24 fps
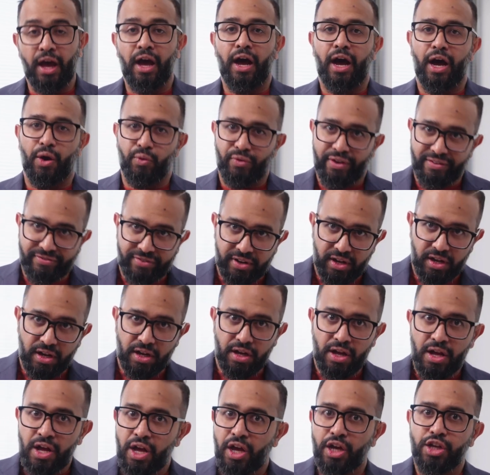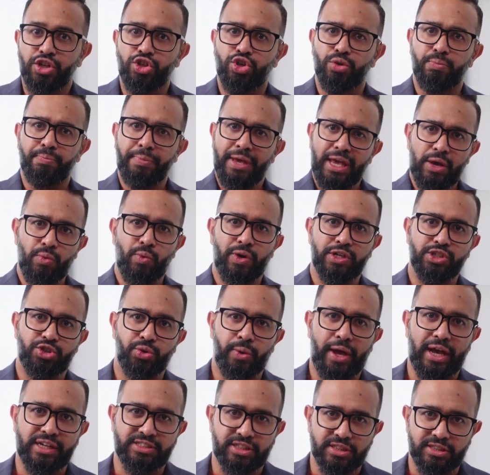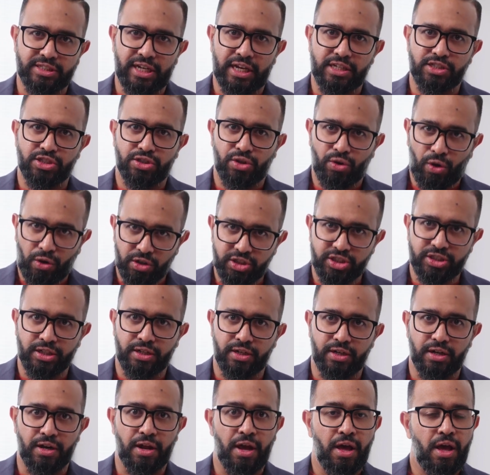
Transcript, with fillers: However, you may want to exercise caution